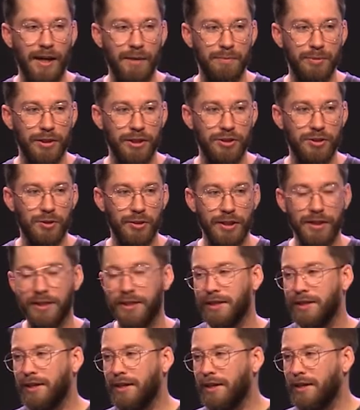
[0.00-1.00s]
I'm pretty short.
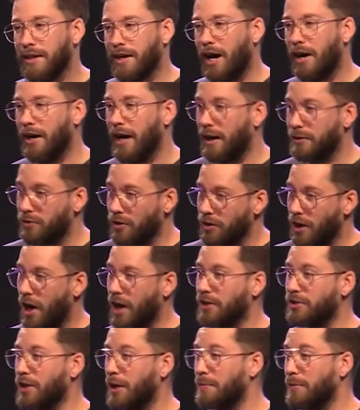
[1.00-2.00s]
All right, I was a
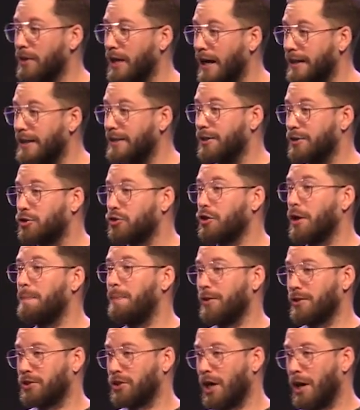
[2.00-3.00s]
long jumper. Then I did the
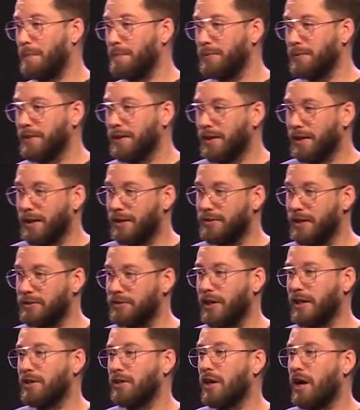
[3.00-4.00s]
triple jump, because
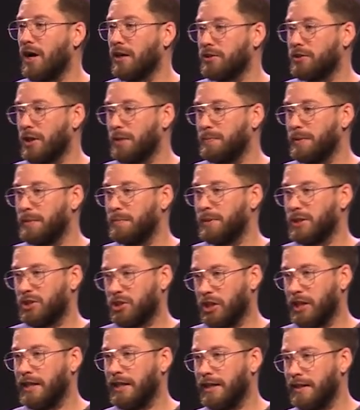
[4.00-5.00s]
that's like long jumping but
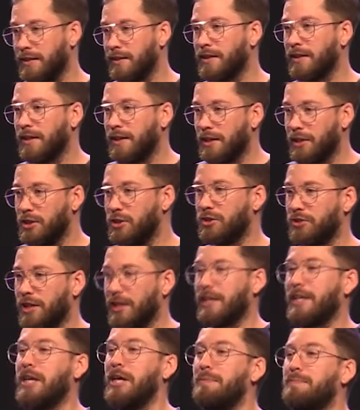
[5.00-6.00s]
cheating. You just get
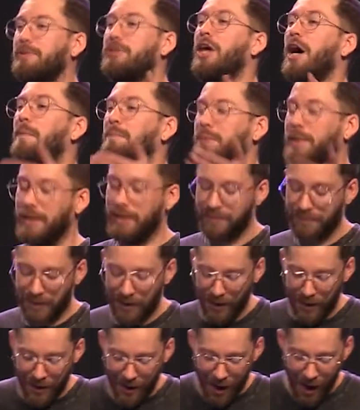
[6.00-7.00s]
to keep jumping,
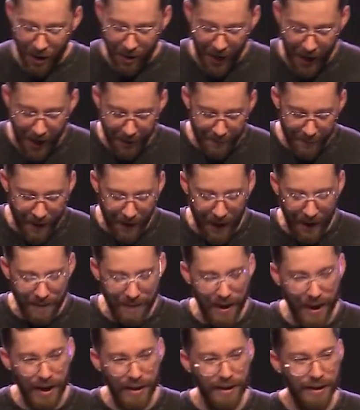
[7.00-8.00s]
all right? And
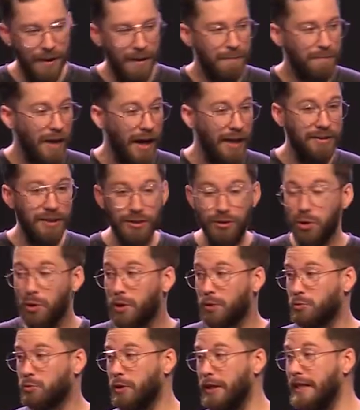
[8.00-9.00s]
then I did do
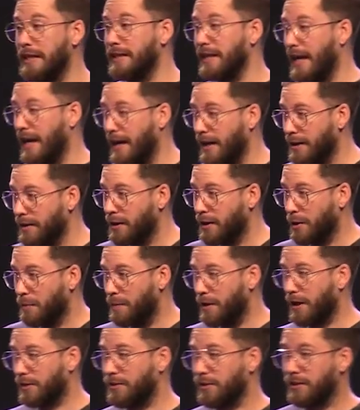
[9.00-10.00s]
a relay,
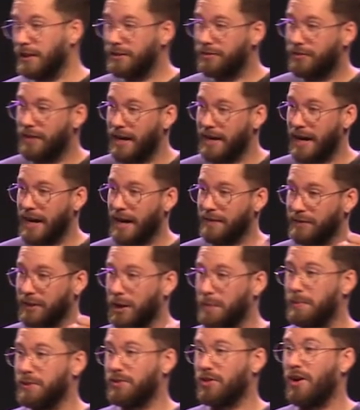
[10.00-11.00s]
because at least then I have like
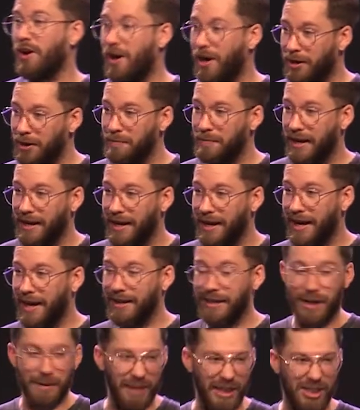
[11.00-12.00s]
a baton in my
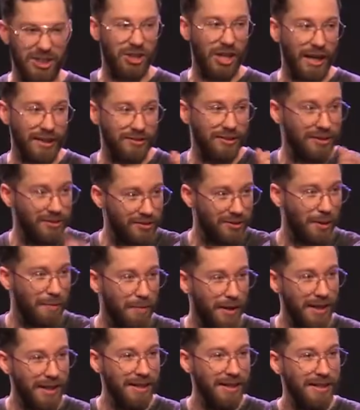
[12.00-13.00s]
hand and I'm like chasing
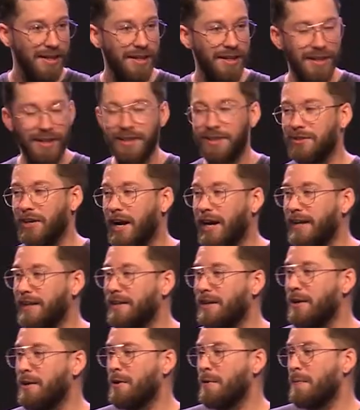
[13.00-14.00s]
somebody, right?
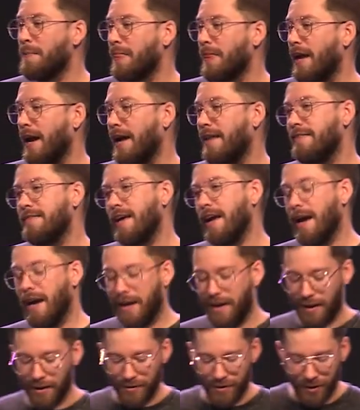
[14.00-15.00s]
And
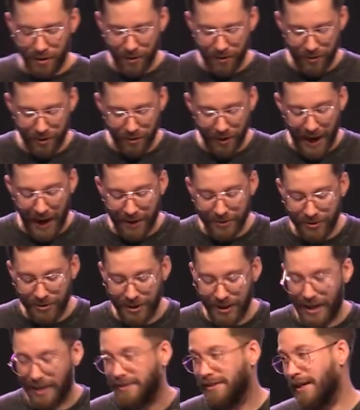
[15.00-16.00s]
then the, the last
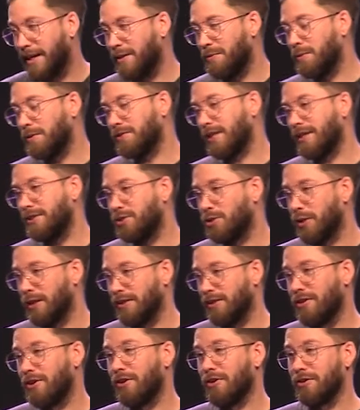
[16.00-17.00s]
thing I did was I
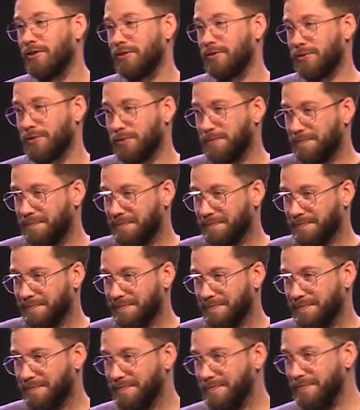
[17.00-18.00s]
joined hurdles,
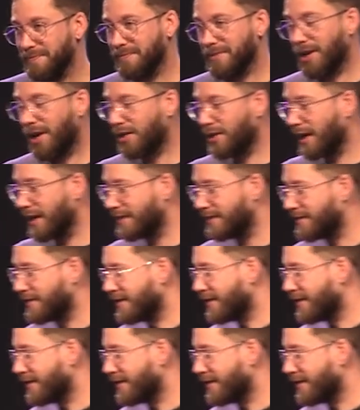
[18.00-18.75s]
all right?